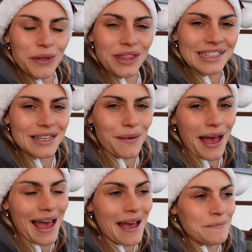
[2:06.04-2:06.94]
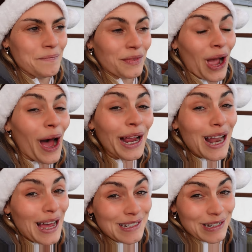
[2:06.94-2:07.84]
But this is where I
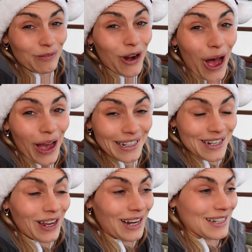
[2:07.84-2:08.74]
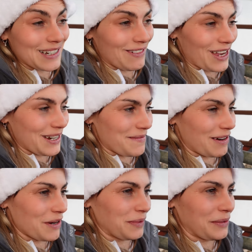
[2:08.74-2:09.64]
learned to ride. I learned to ride up
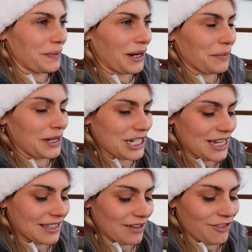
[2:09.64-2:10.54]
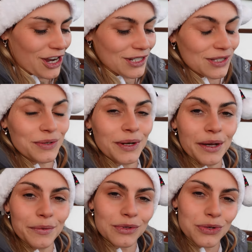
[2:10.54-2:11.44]
there at Will Buller, which is a riding school. And I
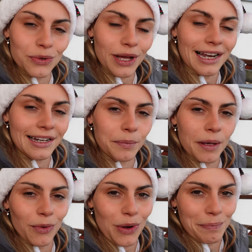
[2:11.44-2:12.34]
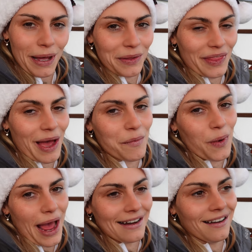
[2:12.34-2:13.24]
will talk a little bit more about that
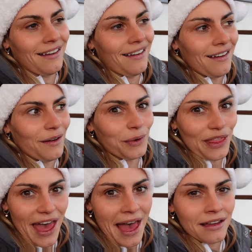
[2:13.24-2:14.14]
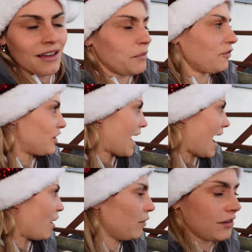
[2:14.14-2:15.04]
when we're there. But for
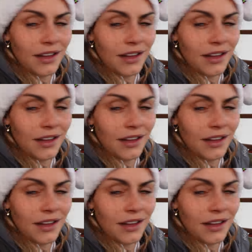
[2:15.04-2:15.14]
now,